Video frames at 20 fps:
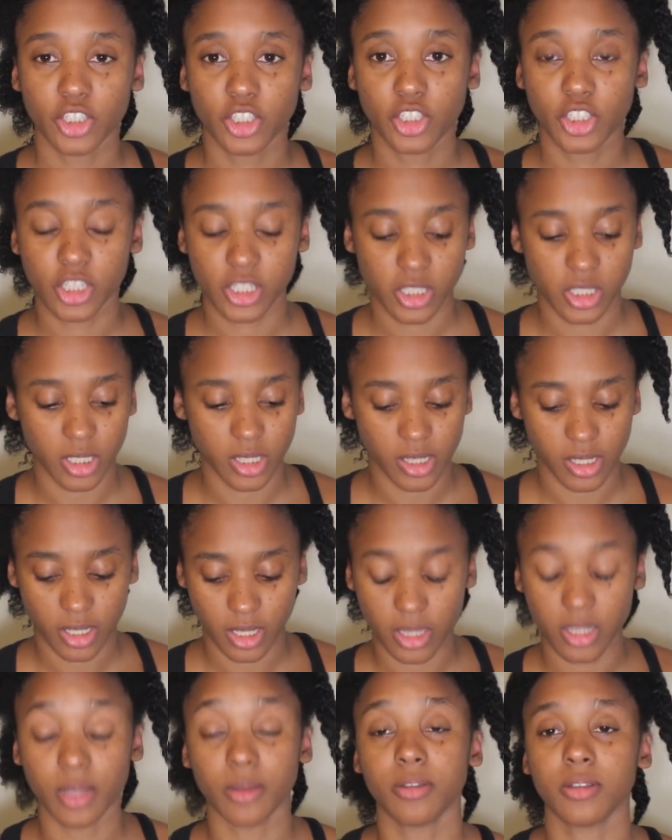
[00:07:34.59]
just
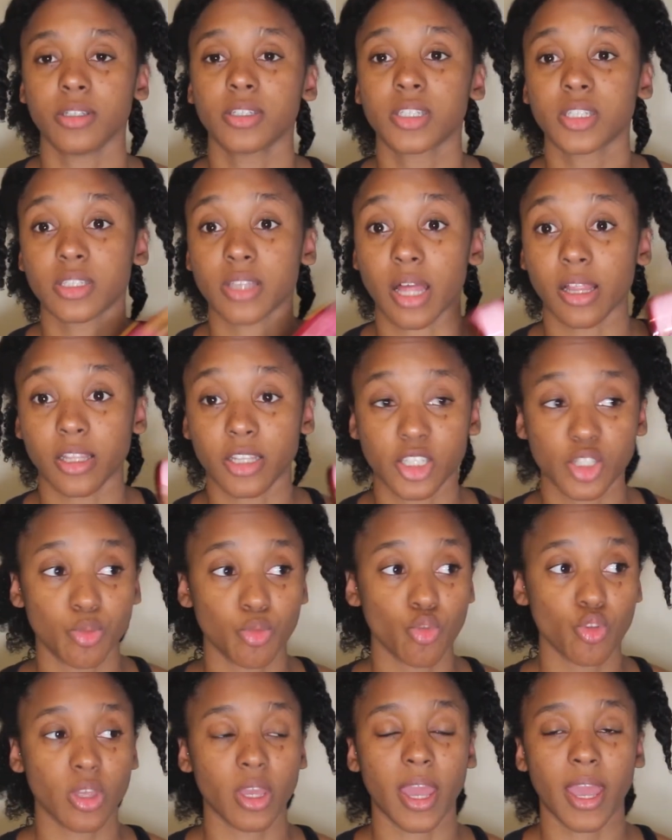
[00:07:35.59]
the styling
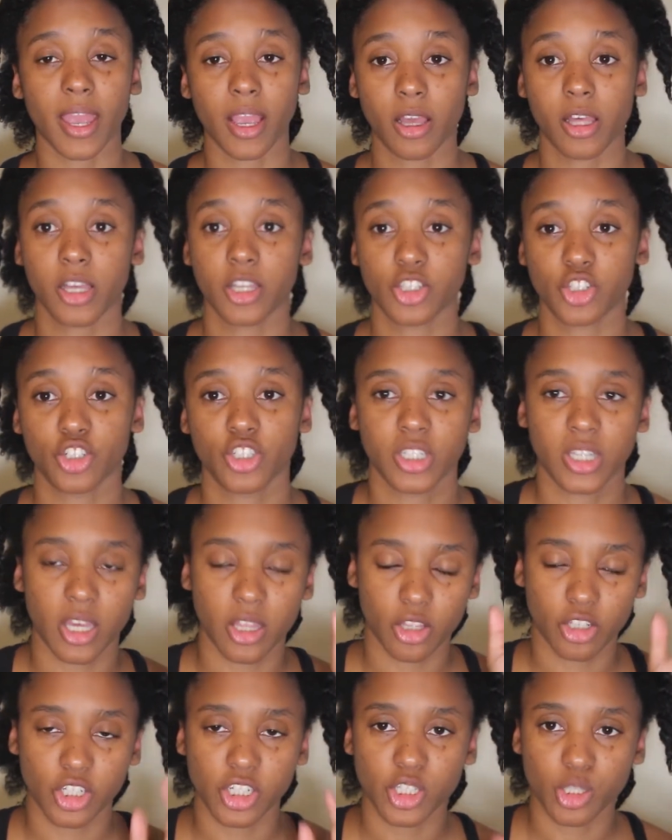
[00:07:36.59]
smoothie and custard
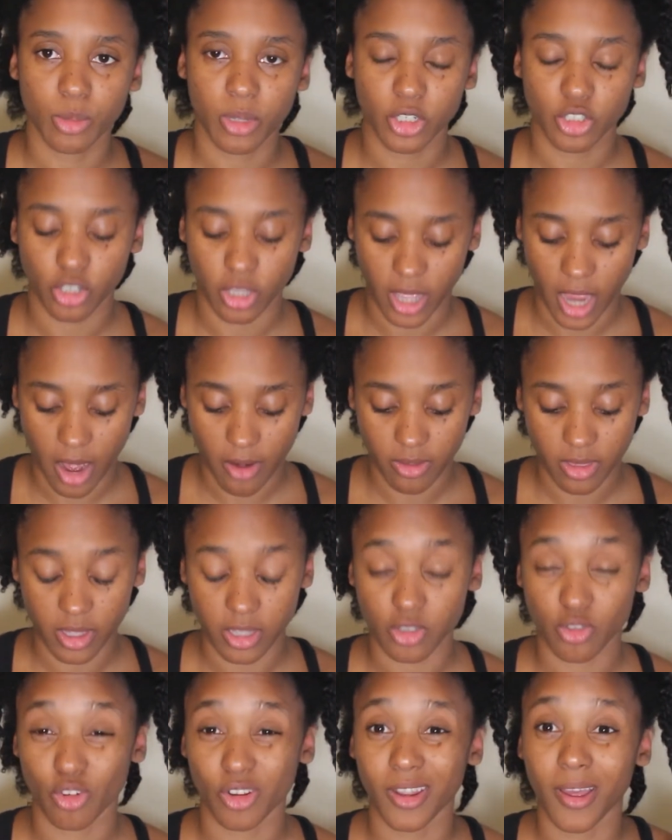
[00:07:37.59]
together just to make sure that
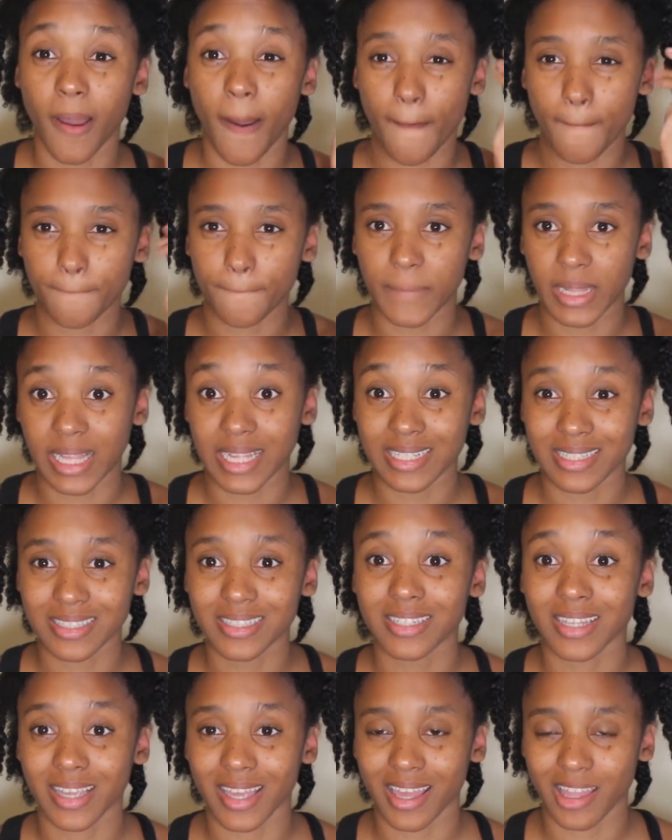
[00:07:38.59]
everything's gonna
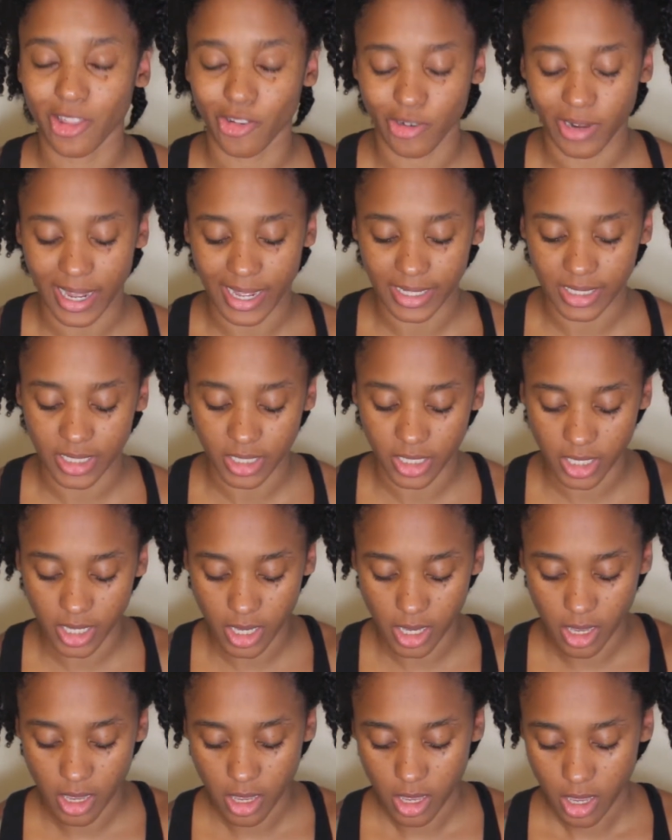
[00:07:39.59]
blend together
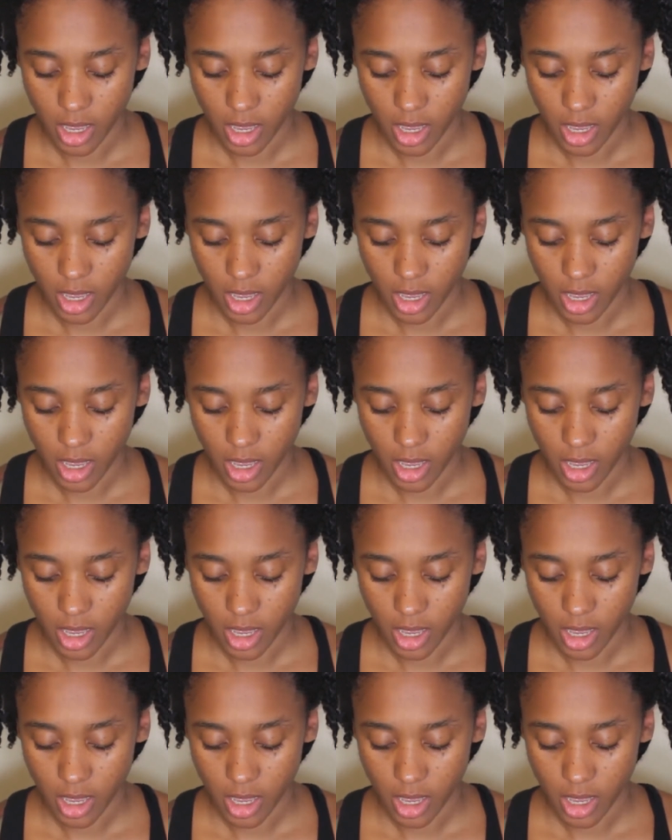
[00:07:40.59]
nicely